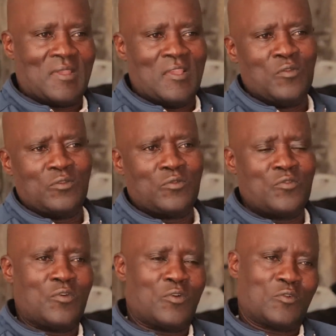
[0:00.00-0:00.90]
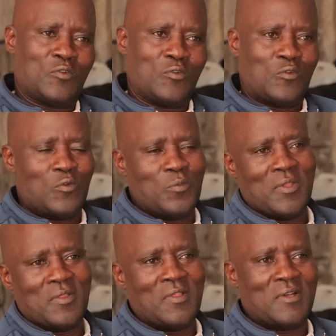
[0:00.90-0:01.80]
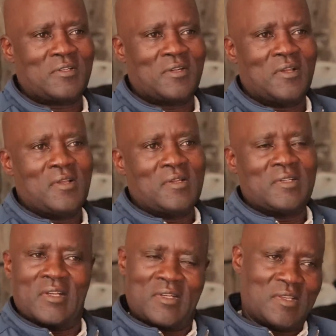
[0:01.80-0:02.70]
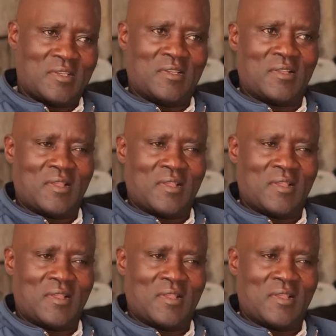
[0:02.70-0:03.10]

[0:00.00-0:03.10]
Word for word: he used to joke to me that, Daddy,